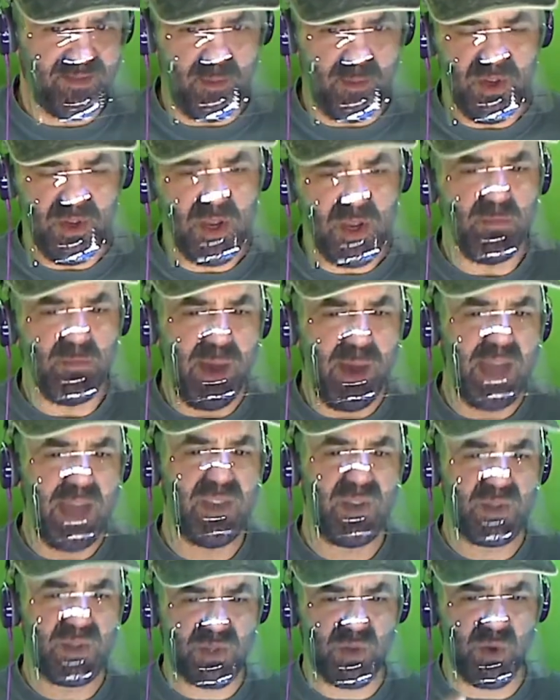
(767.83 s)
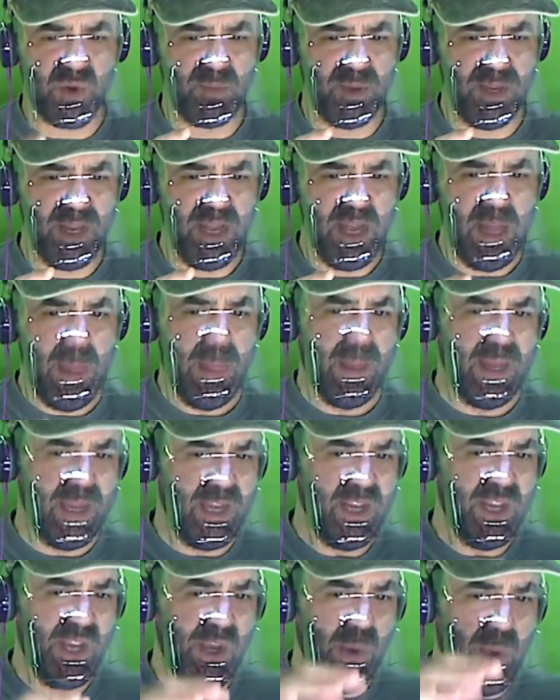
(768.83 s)
I mean, you can buy it in the store, but in
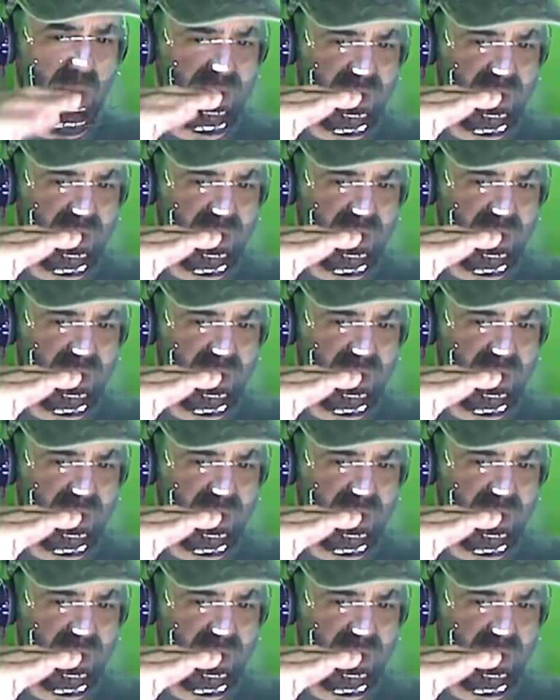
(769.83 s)
the U.S.,